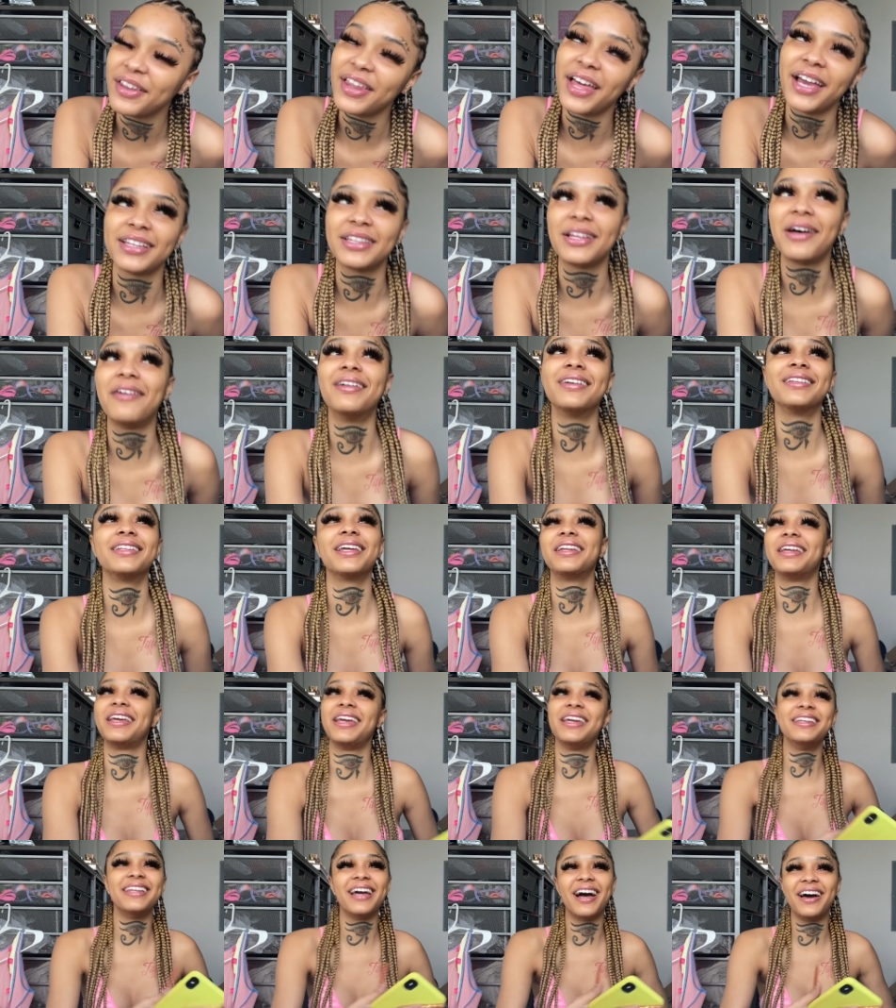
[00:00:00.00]
Like, the only thing to
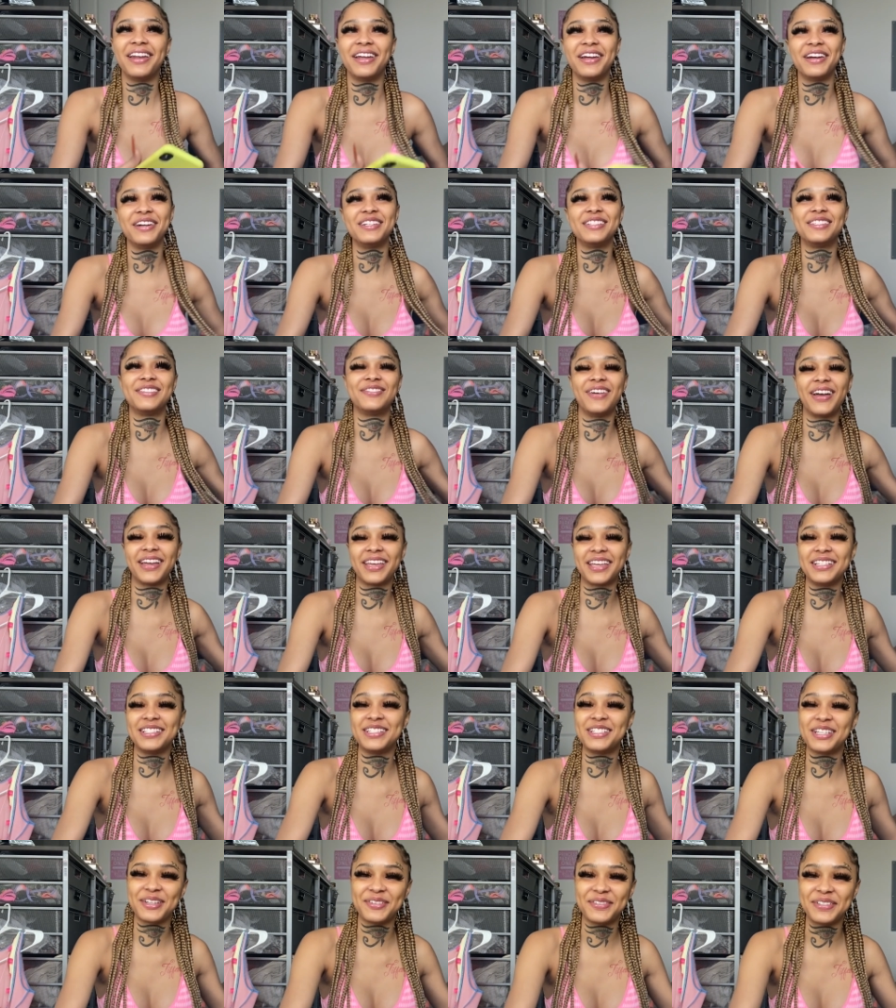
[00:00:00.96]
eat down here is
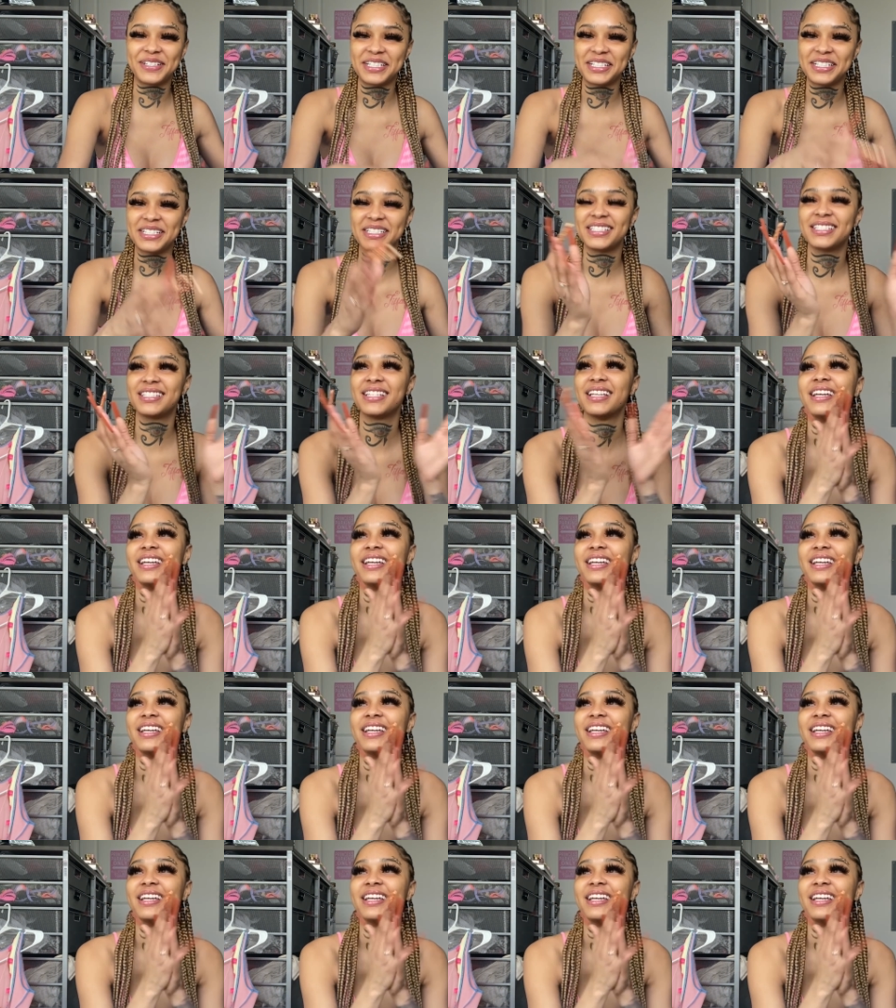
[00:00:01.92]
fucking chicken wings